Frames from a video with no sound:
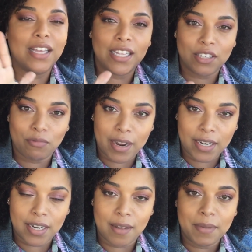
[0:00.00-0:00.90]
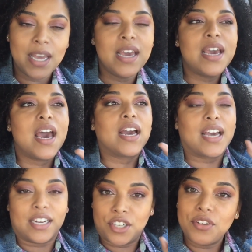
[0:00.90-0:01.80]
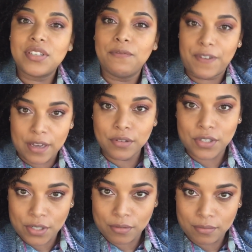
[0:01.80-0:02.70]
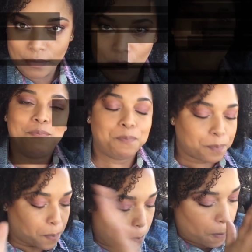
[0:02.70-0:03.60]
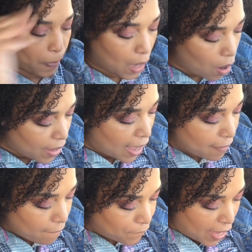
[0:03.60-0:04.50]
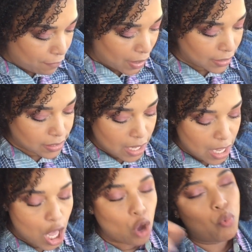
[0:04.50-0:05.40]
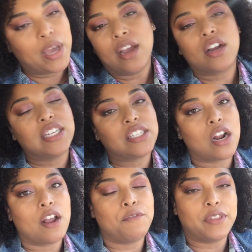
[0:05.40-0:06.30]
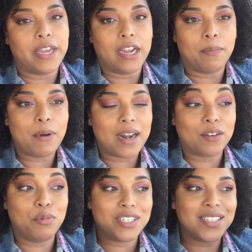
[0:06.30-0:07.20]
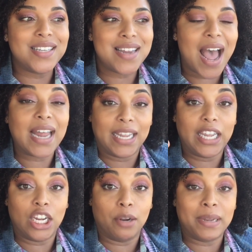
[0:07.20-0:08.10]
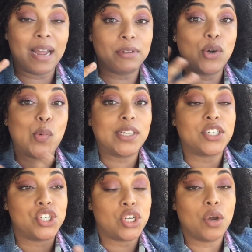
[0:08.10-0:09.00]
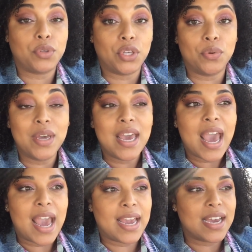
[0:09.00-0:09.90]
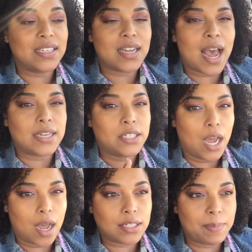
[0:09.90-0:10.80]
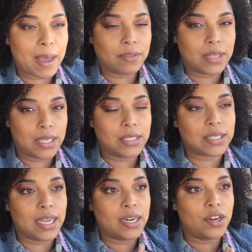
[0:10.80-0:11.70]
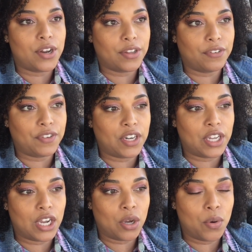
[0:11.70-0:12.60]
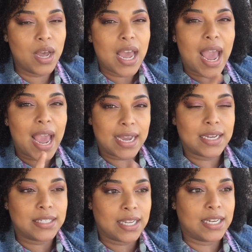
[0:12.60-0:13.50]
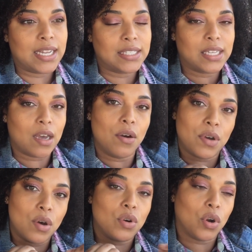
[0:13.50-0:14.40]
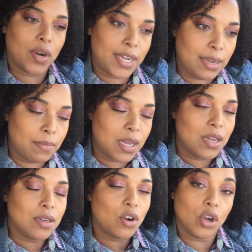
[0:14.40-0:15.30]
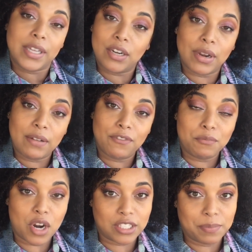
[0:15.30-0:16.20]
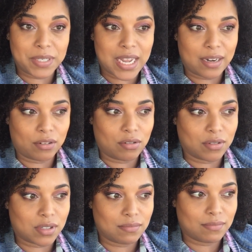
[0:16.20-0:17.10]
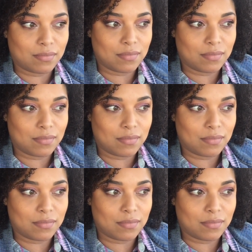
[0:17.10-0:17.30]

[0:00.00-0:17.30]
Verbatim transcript: It's a random. Got to show you some fails too. Yeah. Okay, favorites. We are going to start off with the hair product, which is not here, but I'm going to show you. And I talked about this in another video, and it is the Cocoa Cream, Curling Cream from Darcy's Botanicals.